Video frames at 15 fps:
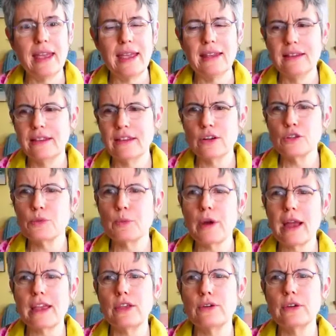And there's
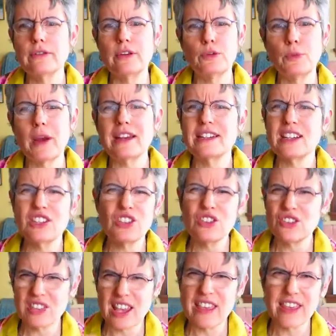
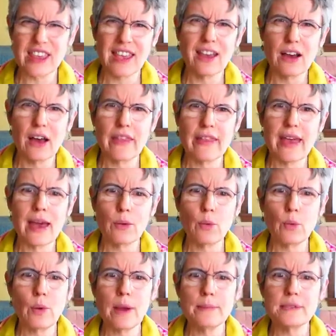practitioners, I think, on that
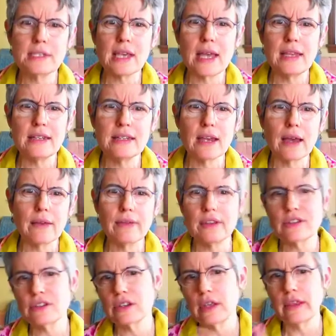website
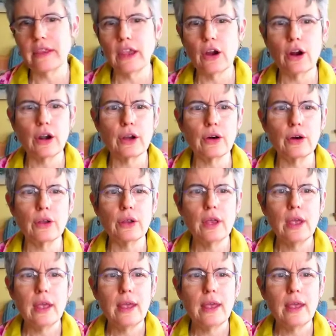that's in the article.